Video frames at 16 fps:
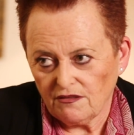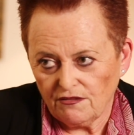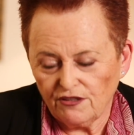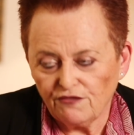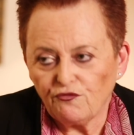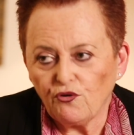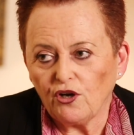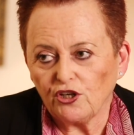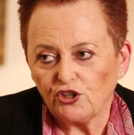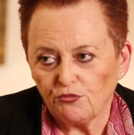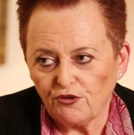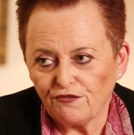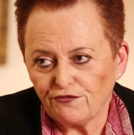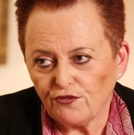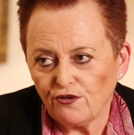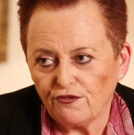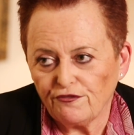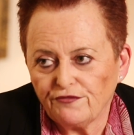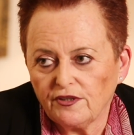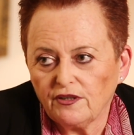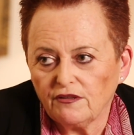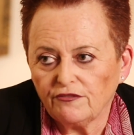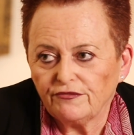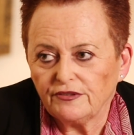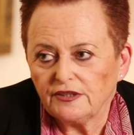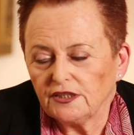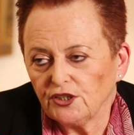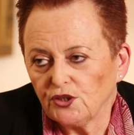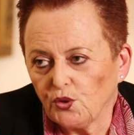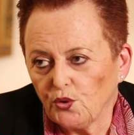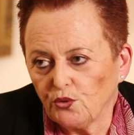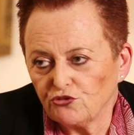in volume
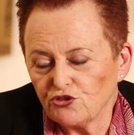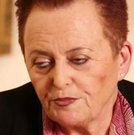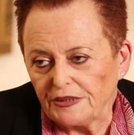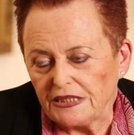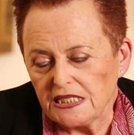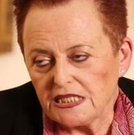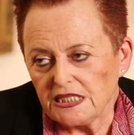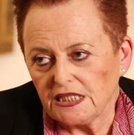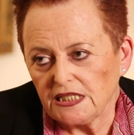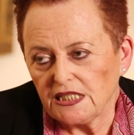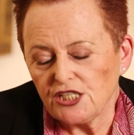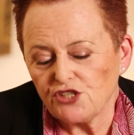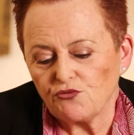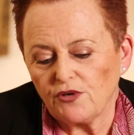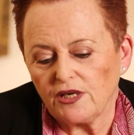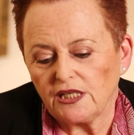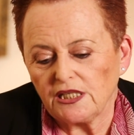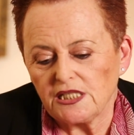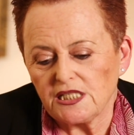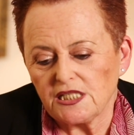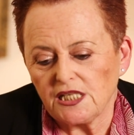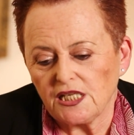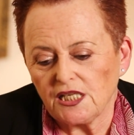of Japanese and Israelis